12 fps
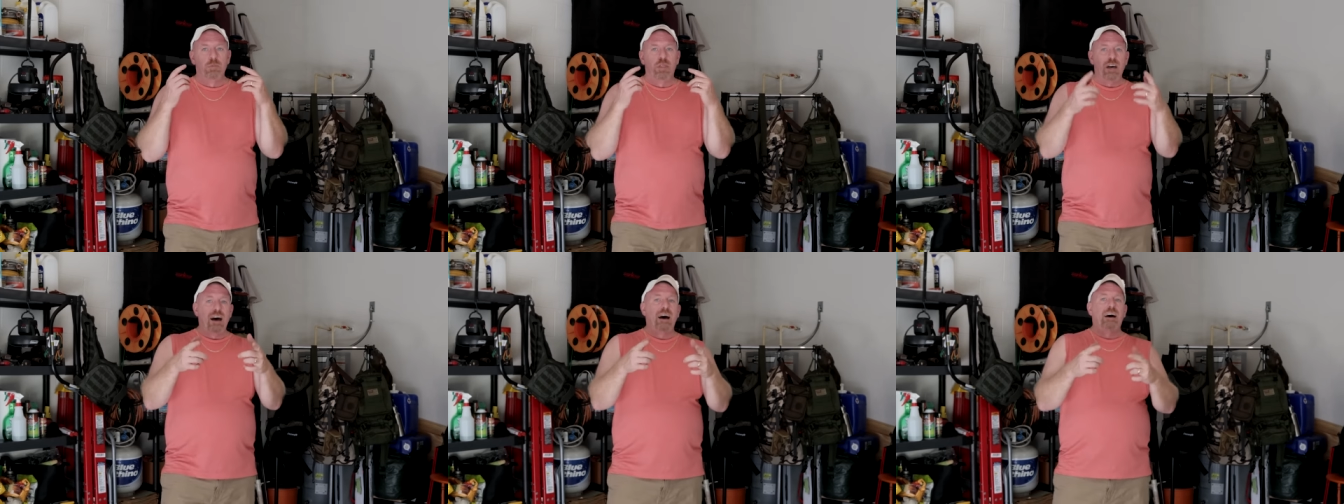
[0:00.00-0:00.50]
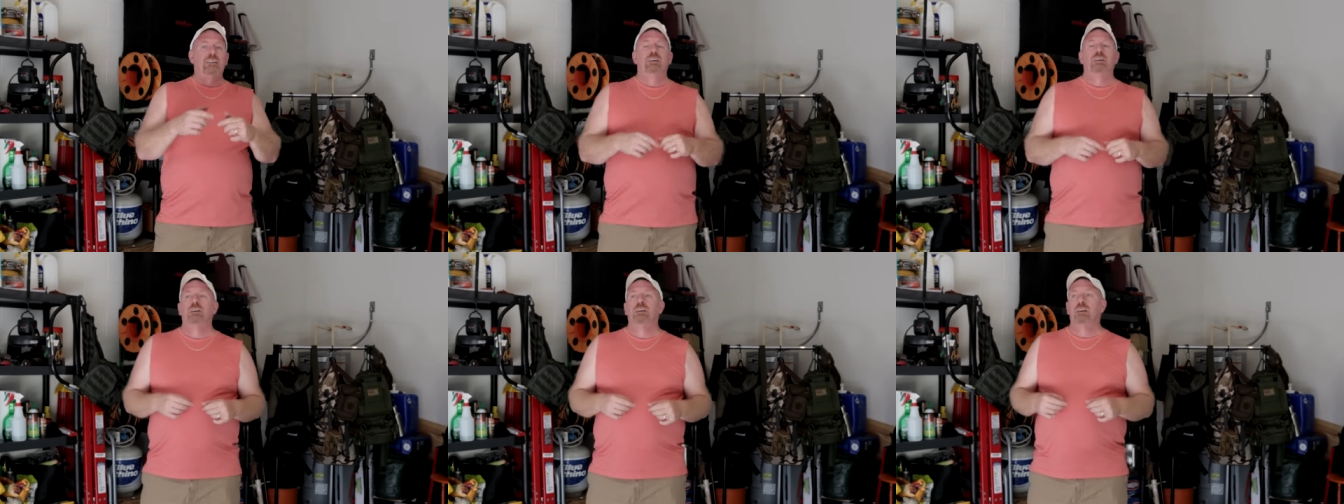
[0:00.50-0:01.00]
that
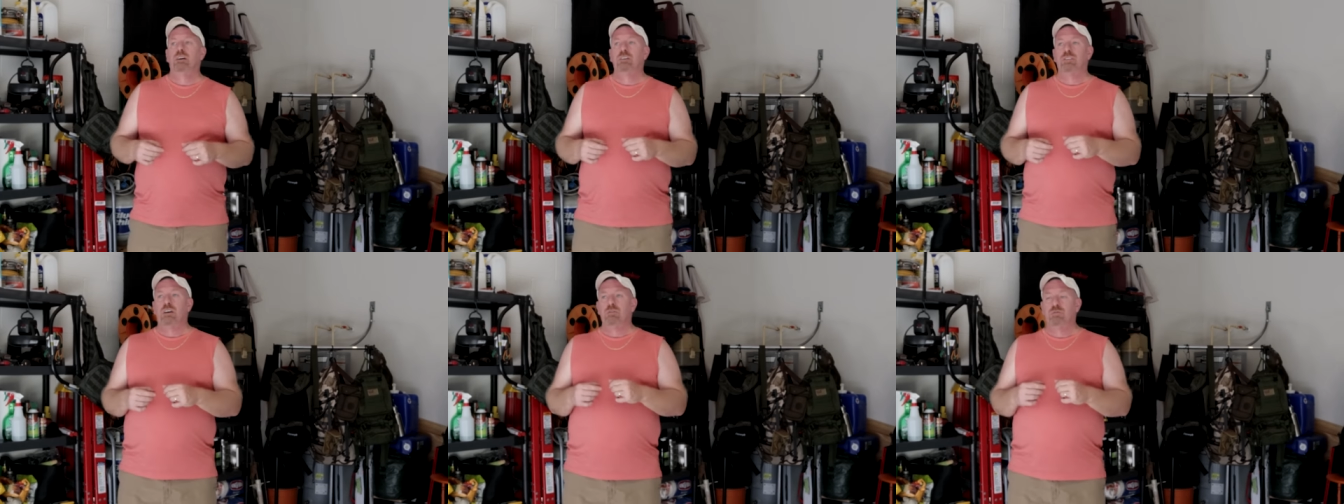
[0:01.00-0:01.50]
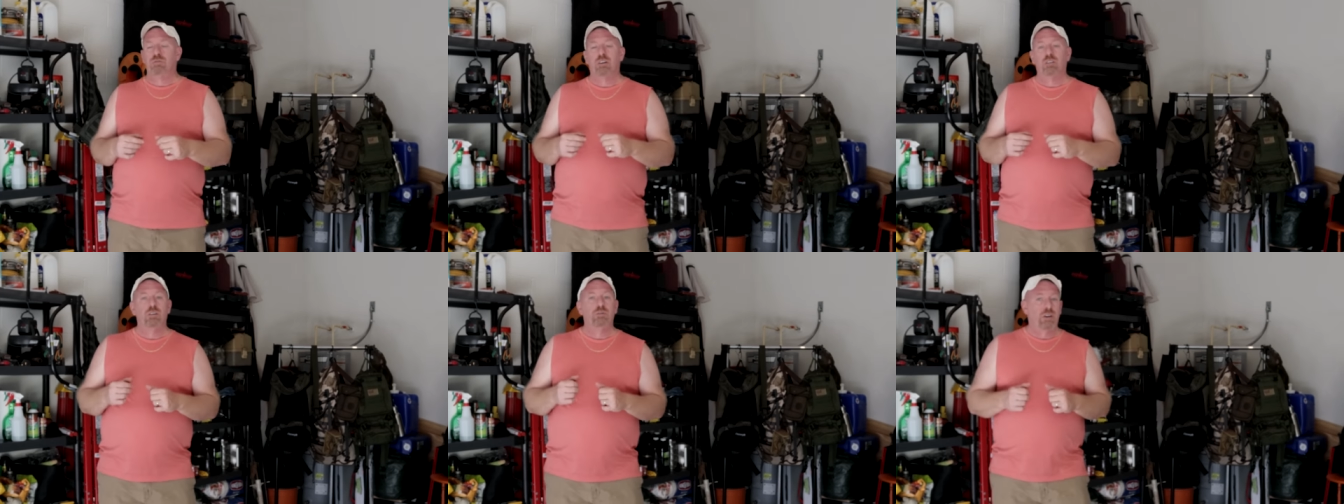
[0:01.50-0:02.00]
is a
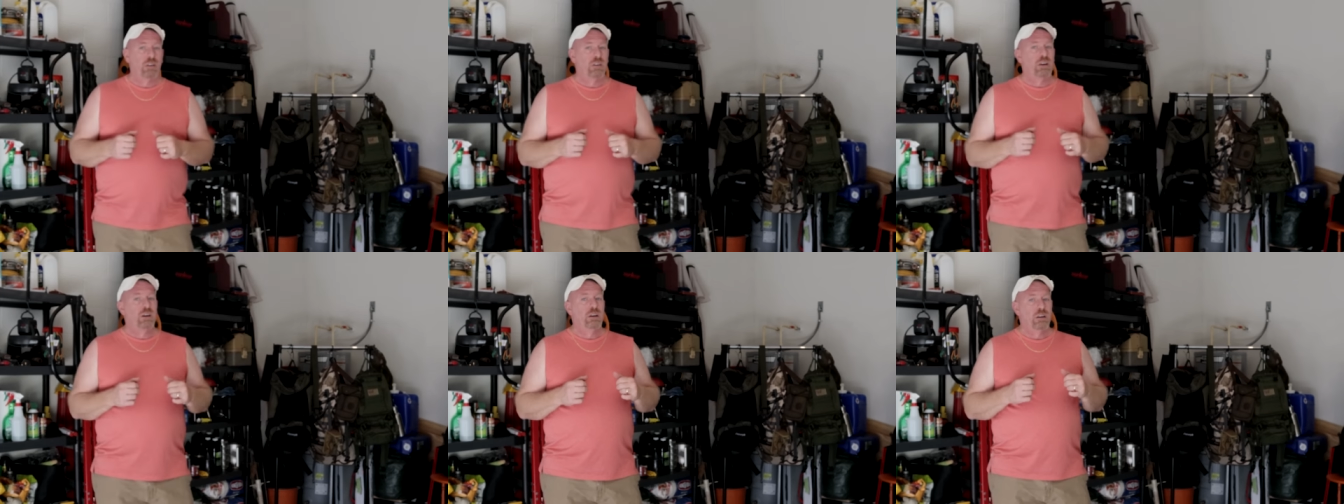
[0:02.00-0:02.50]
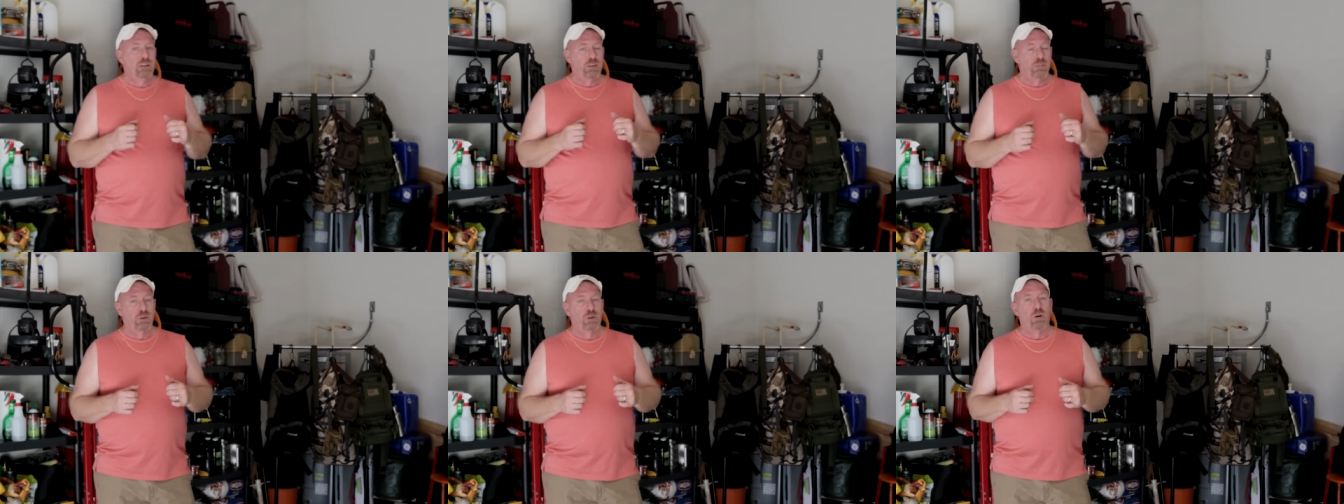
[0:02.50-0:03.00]
very, very
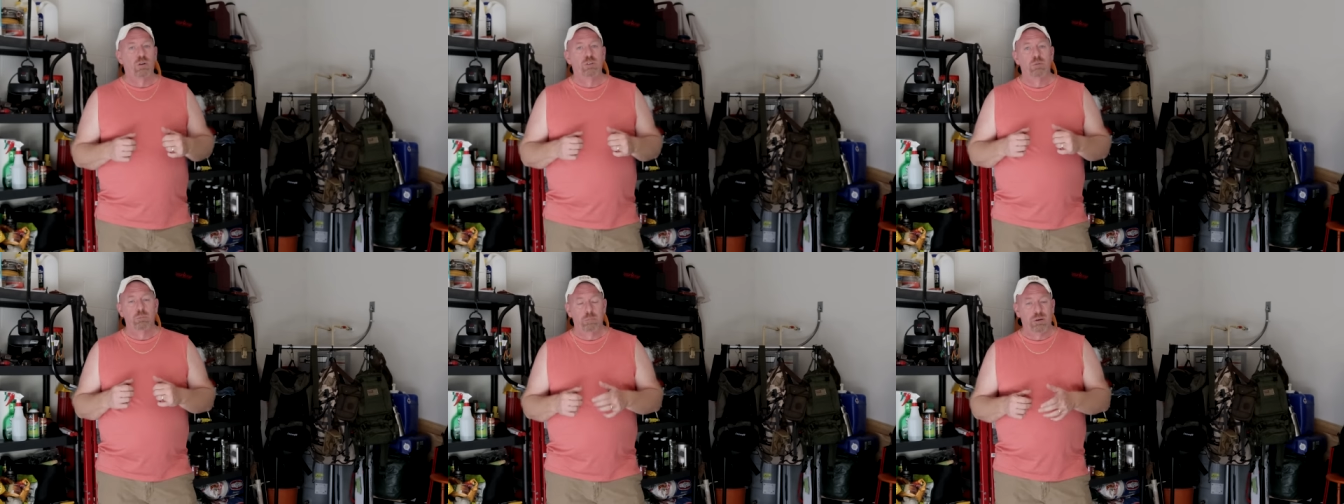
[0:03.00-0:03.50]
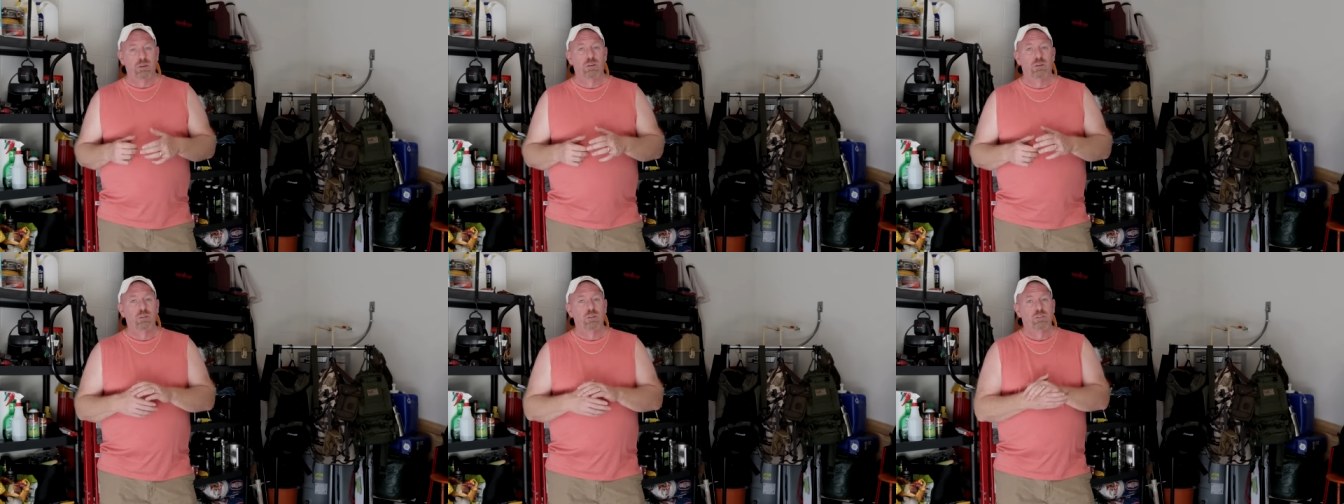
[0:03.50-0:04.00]
difficult
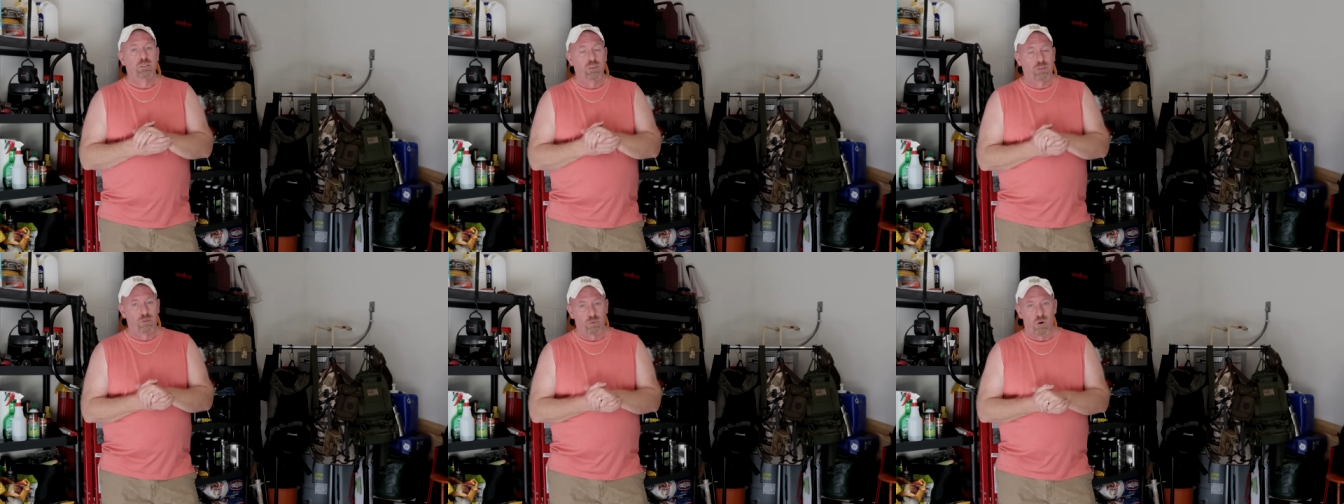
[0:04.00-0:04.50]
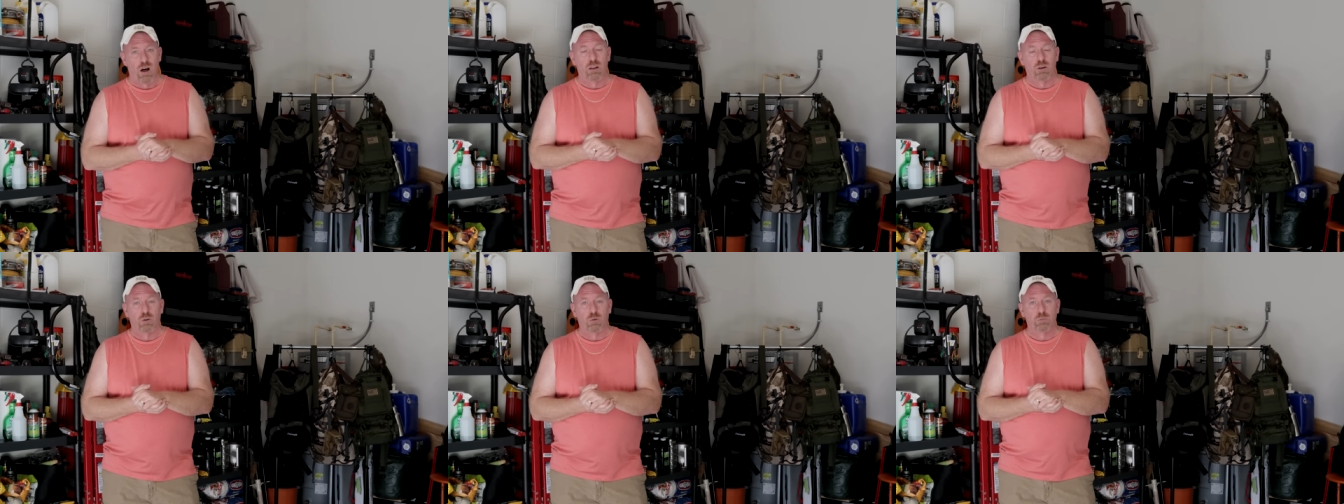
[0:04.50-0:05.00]
pill to
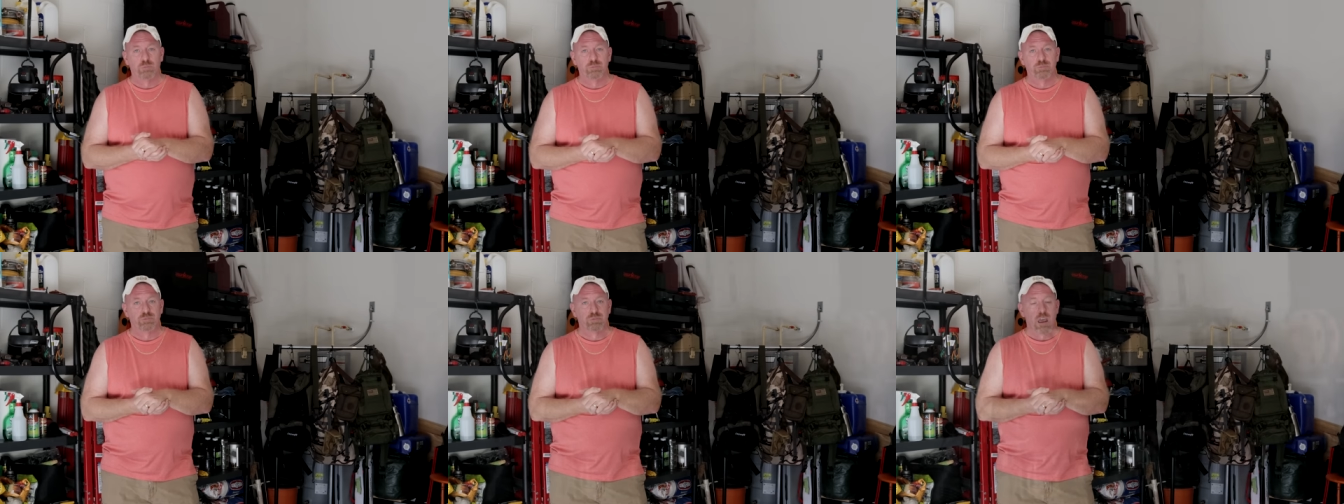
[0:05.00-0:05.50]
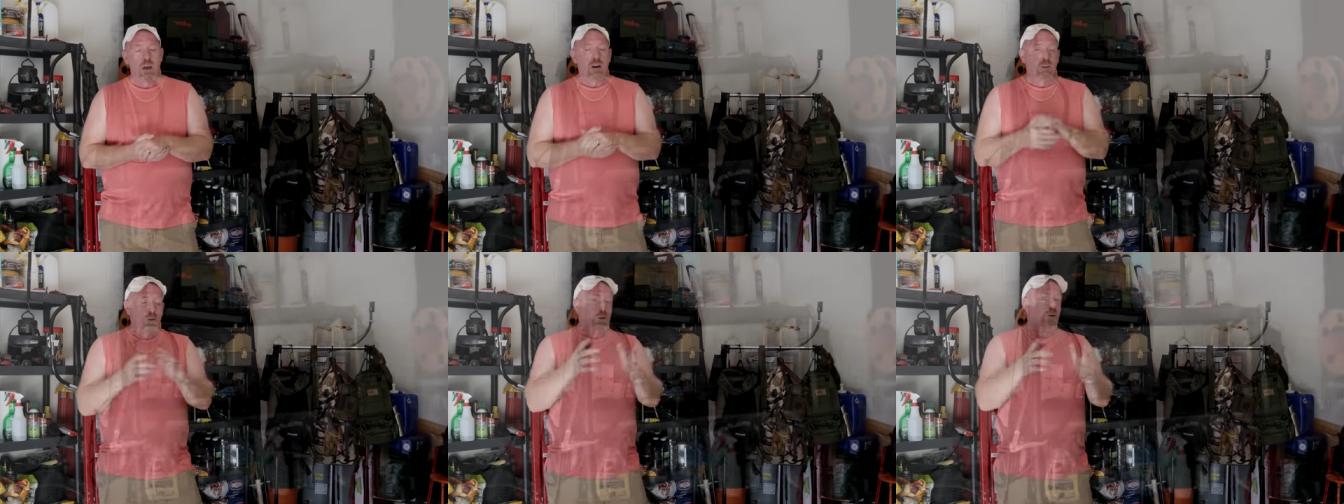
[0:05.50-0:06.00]
swallow.
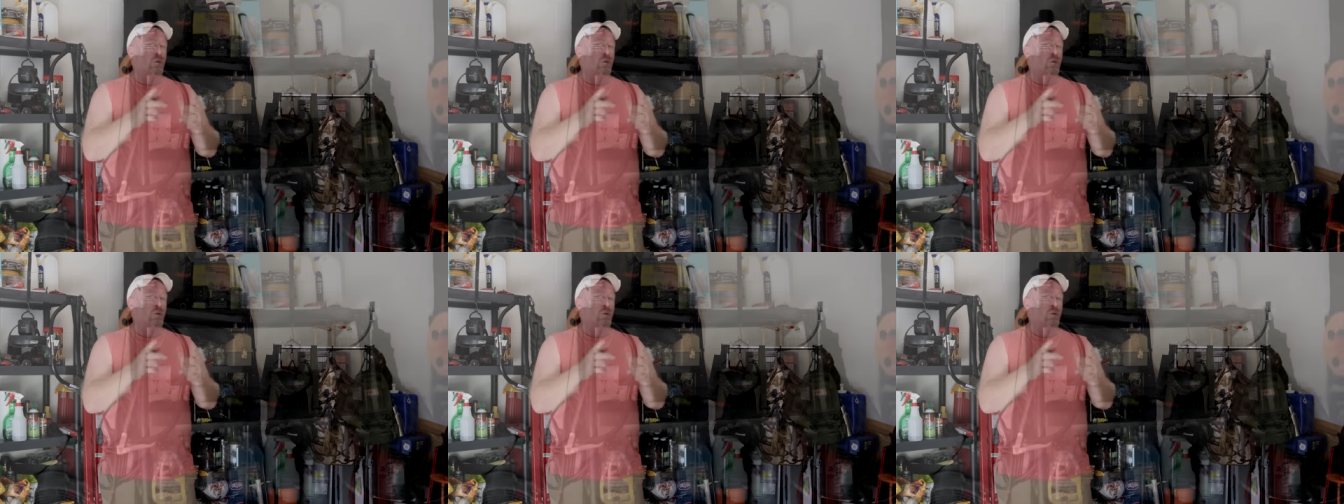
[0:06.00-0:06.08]
You can